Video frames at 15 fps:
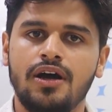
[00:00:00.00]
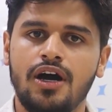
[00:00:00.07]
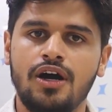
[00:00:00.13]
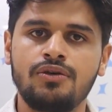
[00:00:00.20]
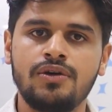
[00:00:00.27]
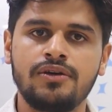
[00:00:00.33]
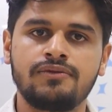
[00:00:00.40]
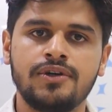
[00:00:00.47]

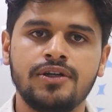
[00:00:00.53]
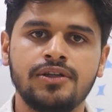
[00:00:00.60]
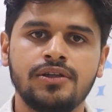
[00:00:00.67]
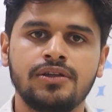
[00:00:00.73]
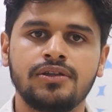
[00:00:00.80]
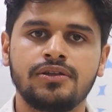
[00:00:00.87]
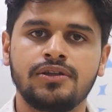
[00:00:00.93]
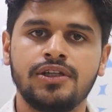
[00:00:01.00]

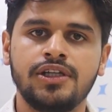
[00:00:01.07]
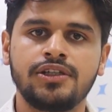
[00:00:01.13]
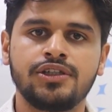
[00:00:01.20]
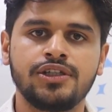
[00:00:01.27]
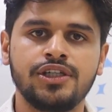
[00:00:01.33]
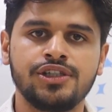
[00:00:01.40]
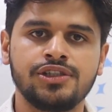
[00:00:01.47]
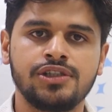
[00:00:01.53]
However, the
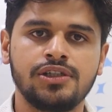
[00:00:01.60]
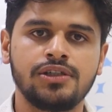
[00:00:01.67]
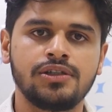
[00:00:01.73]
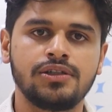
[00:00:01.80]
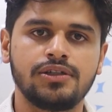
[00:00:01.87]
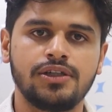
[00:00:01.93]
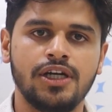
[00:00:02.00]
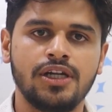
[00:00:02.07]

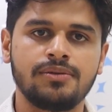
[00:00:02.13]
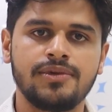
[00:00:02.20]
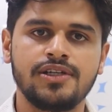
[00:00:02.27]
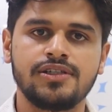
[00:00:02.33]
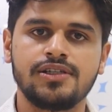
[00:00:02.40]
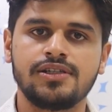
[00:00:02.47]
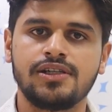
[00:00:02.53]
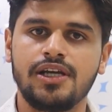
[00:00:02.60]
traditional
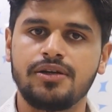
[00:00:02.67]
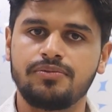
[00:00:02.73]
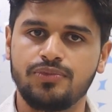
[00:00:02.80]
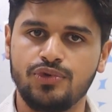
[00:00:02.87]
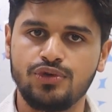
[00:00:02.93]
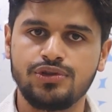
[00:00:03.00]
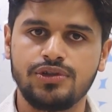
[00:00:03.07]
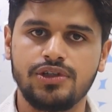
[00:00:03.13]
databases like
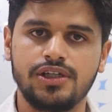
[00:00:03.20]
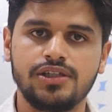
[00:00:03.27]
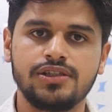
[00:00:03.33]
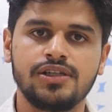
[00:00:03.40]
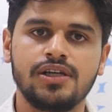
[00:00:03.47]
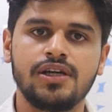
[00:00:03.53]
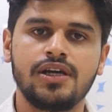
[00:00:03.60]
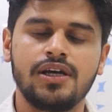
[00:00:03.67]
Postgres